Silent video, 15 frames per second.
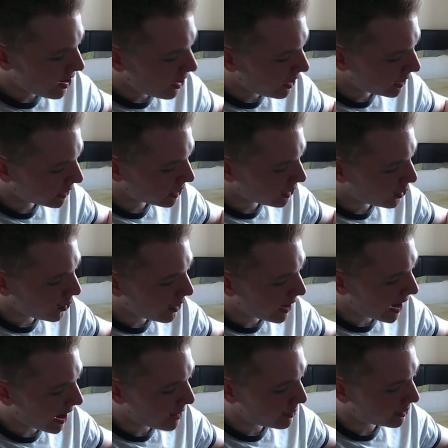I could quite
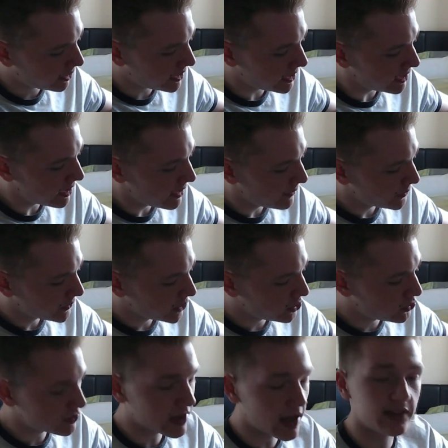happily
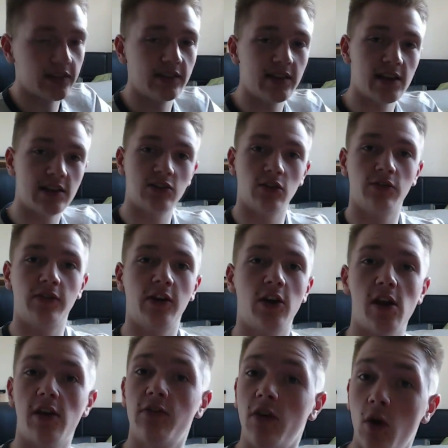use that as a desktop figure
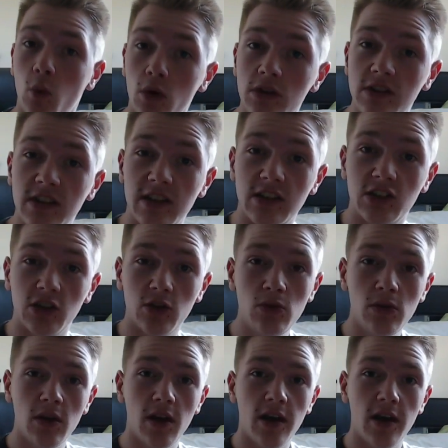if I wanted to.